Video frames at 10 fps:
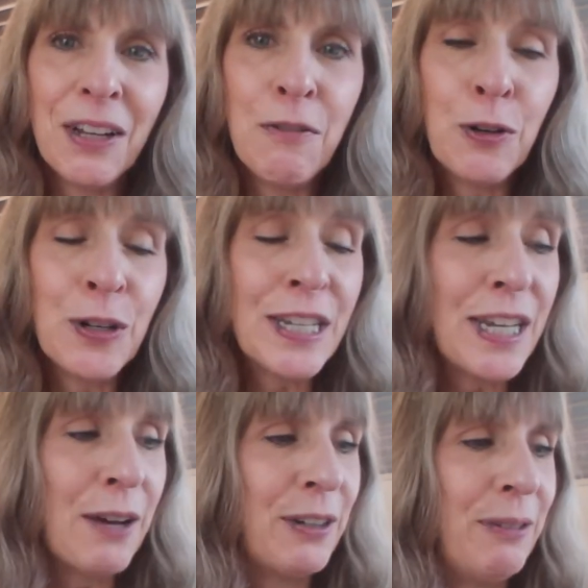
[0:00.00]
Verse
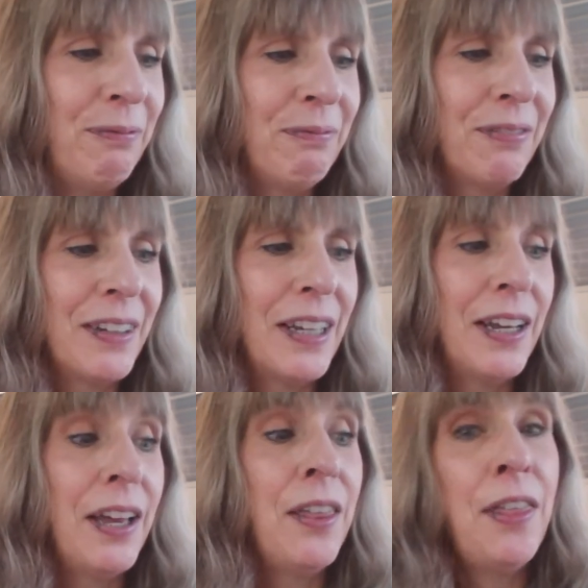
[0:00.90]
7,
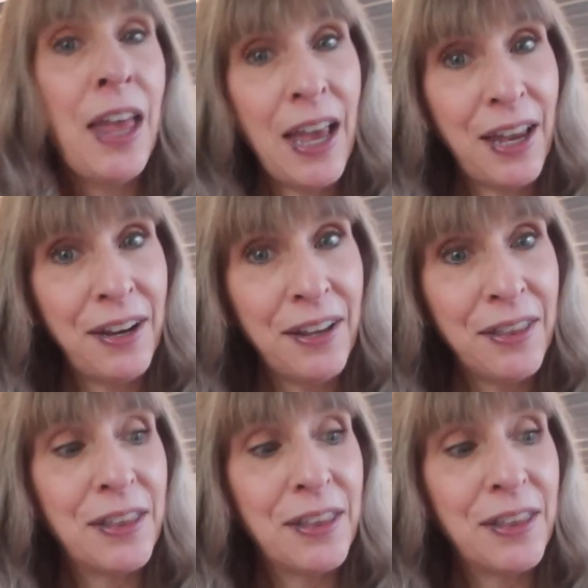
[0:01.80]
then